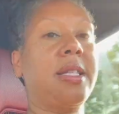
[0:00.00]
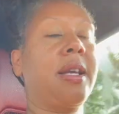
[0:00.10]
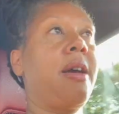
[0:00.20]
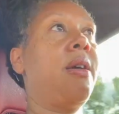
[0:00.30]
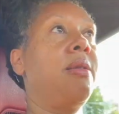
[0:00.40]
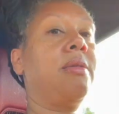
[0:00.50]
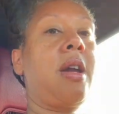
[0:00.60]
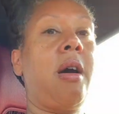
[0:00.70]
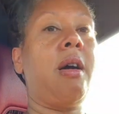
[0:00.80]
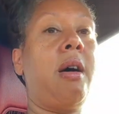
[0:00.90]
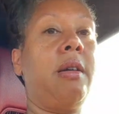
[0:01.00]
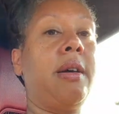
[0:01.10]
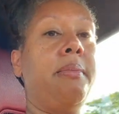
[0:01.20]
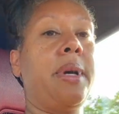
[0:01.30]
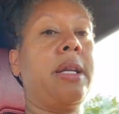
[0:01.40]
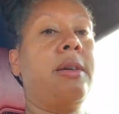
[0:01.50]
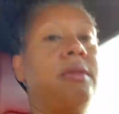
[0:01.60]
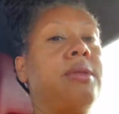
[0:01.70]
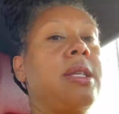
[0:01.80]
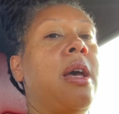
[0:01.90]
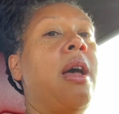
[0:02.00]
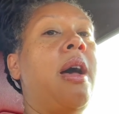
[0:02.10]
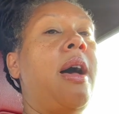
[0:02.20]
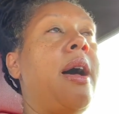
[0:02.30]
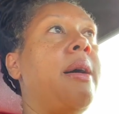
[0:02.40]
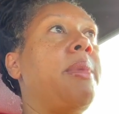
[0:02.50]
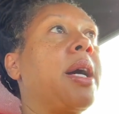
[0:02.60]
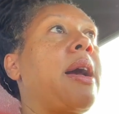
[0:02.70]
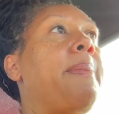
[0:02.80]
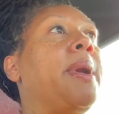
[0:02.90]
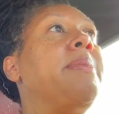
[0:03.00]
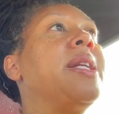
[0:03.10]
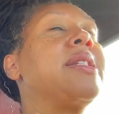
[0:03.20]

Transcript: ago. Y'all are all up my nose. A couple of minutes